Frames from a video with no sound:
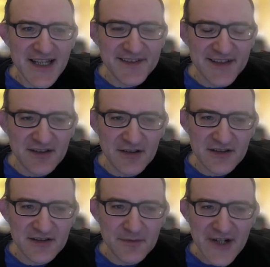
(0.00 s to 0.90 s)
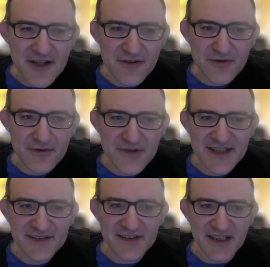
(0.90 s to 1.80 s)
easy to break through
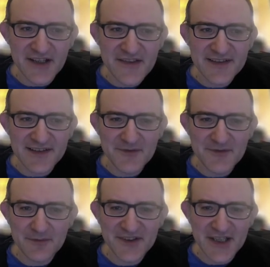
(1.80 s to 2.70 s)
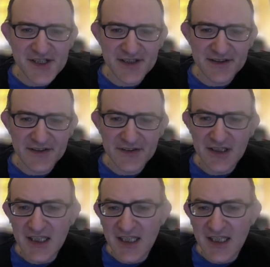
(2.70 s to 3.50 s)
these types of positions.